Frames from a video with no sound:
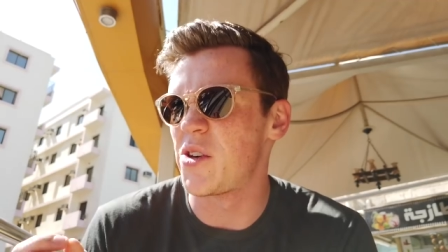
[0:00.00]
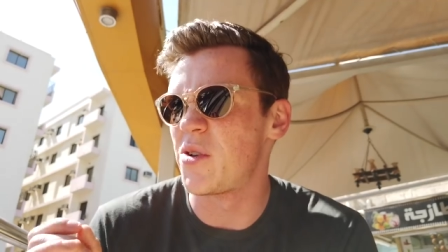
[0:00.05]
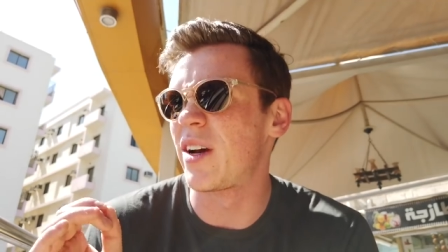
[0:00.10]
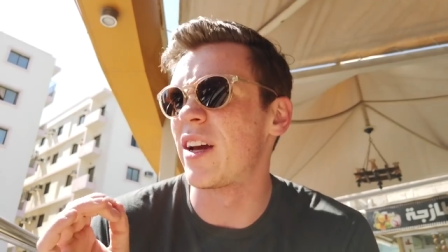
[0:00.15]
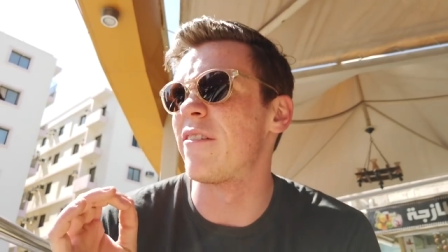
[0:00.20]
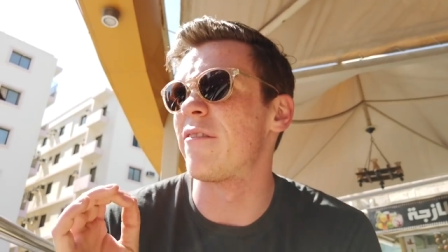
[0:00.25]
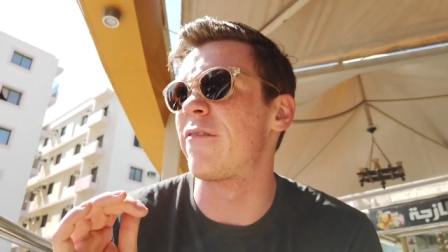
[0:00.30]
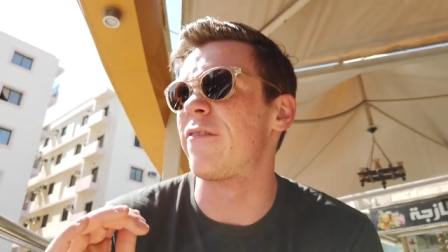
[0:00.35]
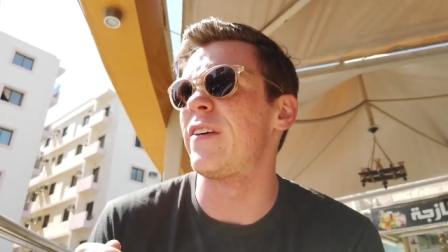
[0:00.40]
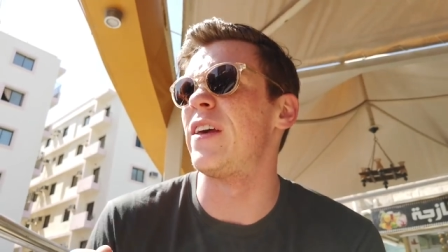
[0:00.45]
You
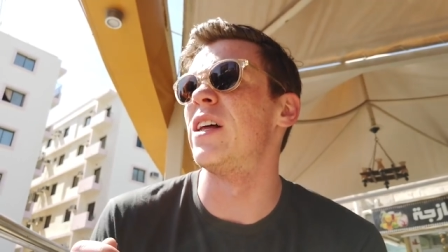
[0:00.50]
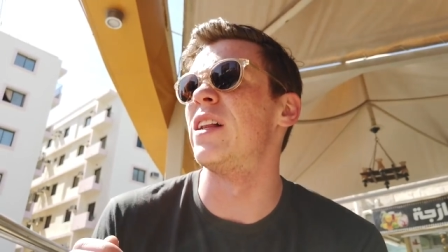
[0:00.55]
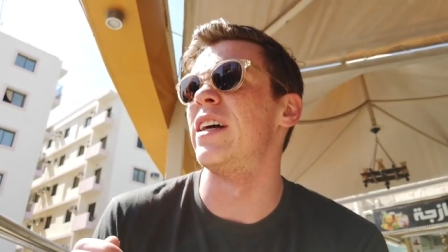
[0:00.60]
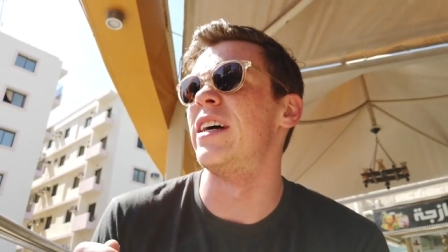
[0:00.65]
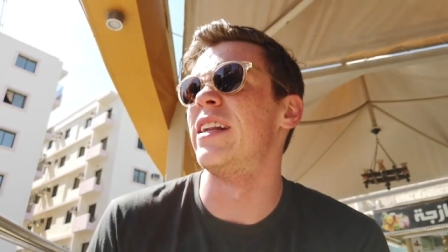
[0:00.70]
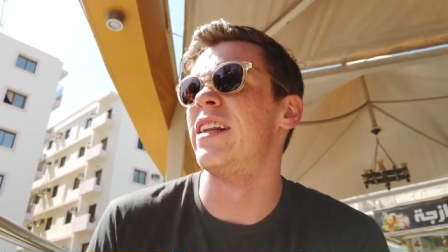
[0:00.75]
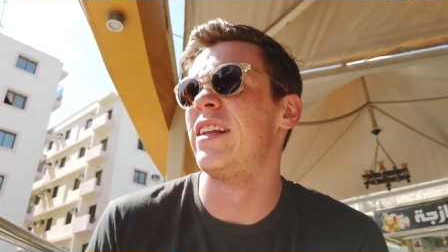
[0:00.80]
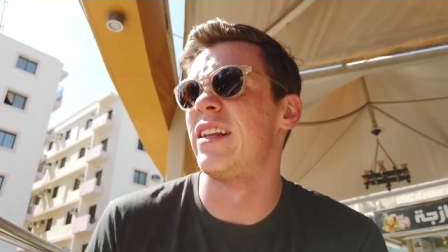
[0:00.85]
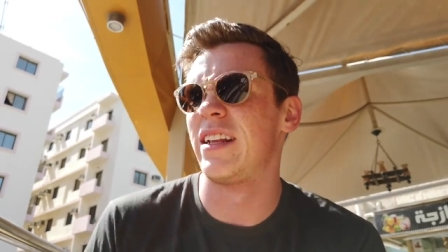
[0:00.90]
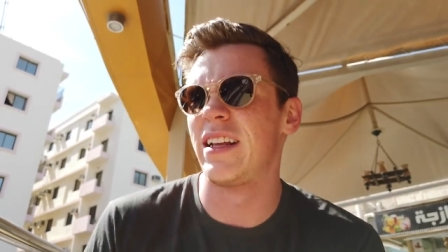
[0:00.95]
can feel
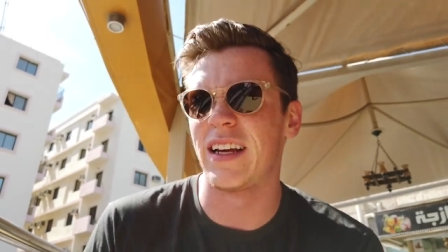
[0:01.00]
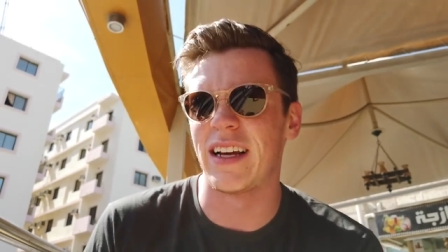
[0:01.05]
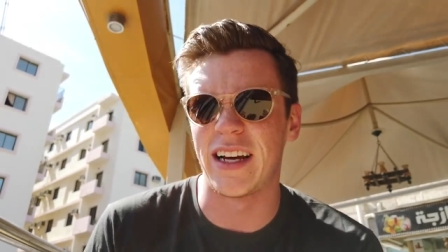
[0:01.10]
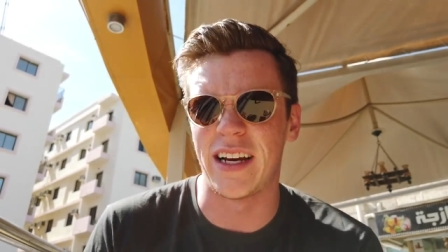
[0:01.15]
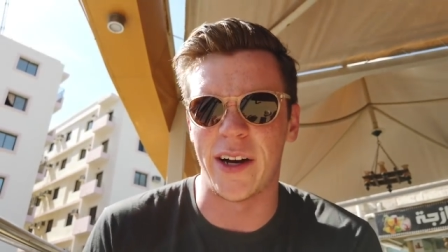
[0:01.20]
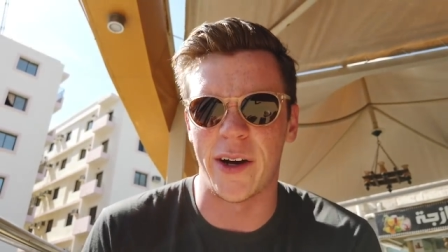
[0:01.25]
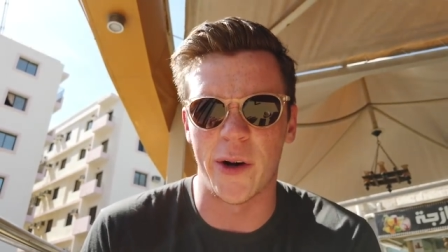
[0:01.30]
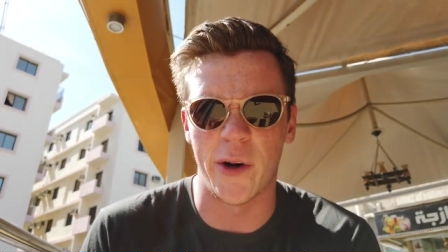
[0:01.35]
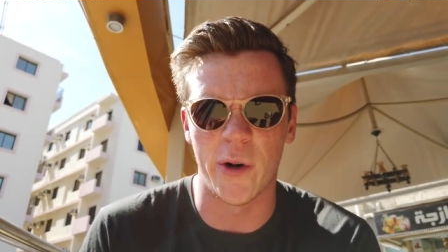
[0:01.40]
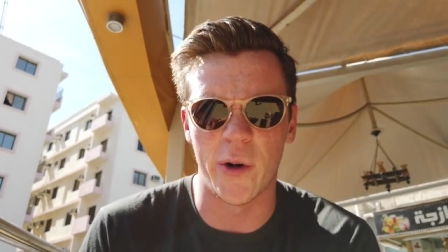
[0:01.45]
it.
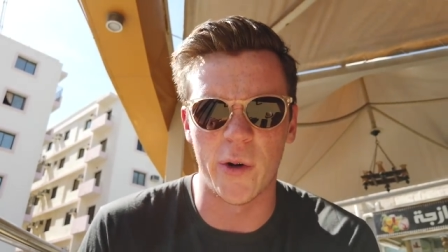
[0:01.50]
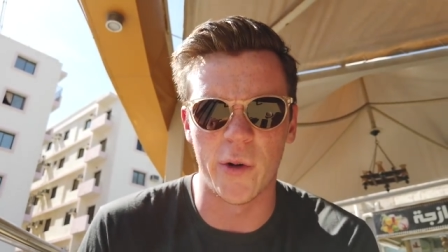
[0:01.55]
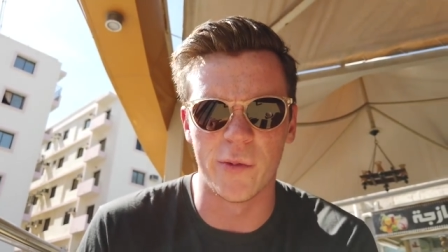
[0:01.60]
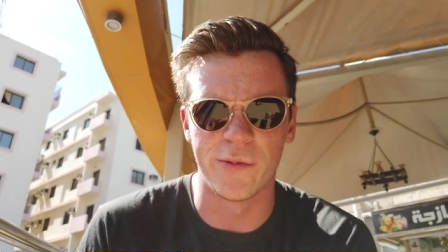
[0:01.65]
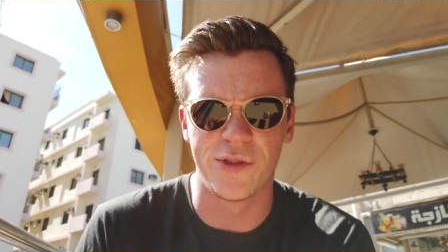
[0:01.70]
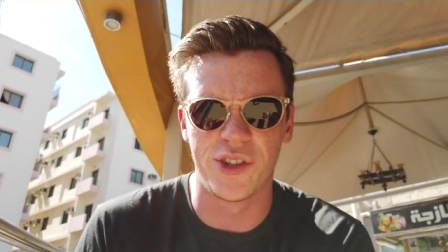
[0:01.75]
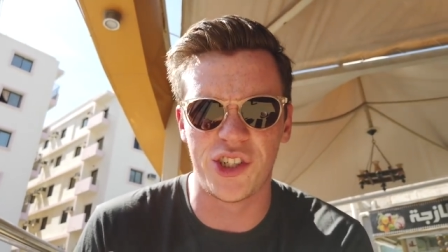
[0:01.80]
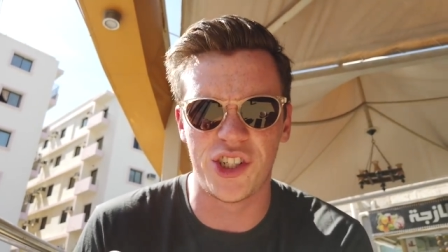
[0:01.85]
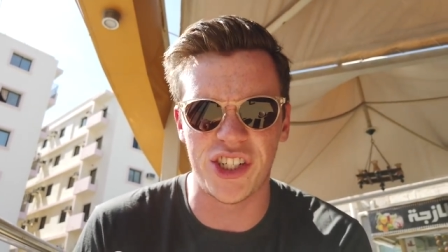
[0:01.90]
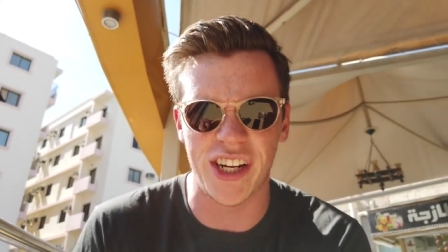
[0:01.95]

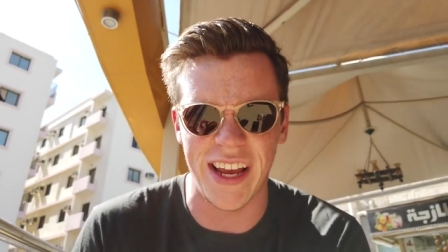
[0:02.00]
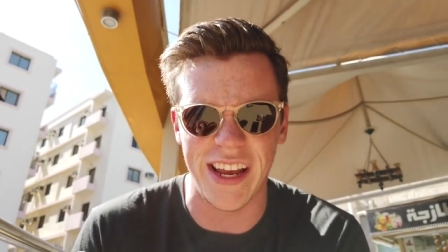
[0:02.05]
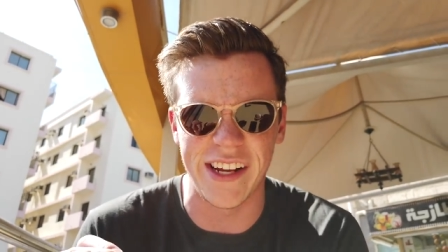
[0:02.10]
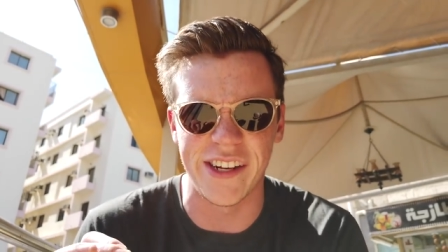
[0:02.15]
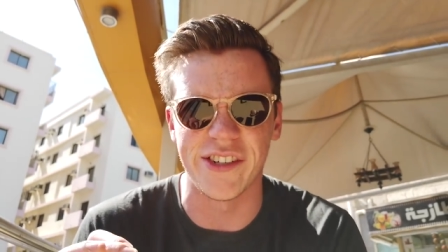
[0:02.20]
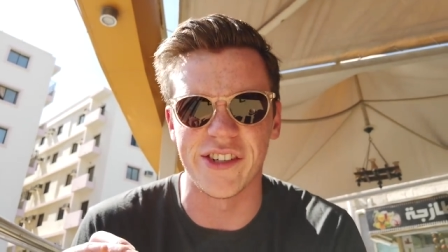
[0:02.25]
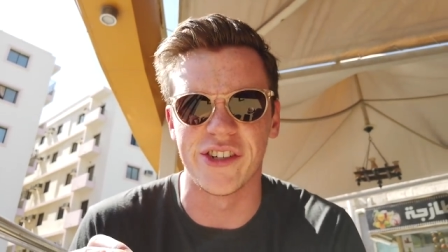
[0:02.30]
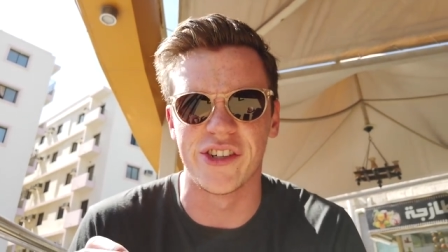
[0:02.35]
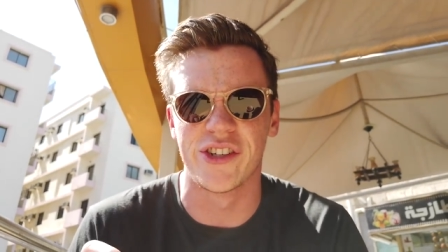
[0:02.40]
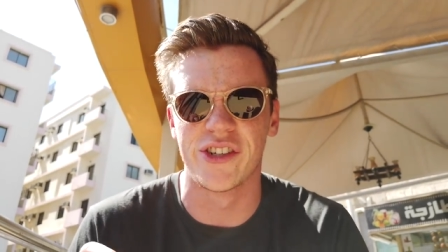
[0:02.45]
How
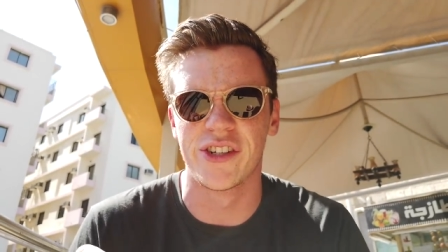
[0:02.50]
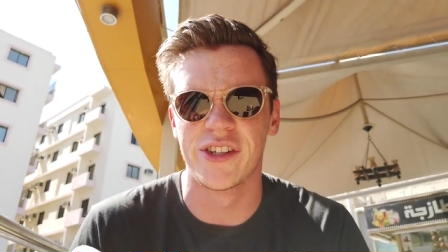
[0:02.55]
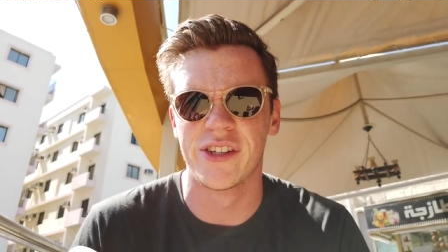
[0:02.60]
change